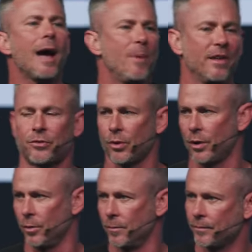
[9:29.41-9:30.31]
I've been
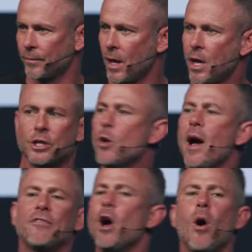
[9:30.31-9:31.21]
through. You
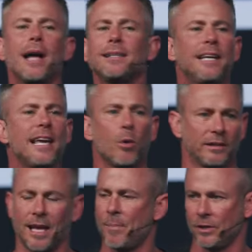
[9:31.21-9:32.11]
have no idea
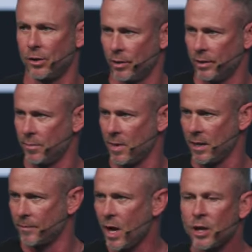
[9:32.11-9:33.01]
what they've been doing to me.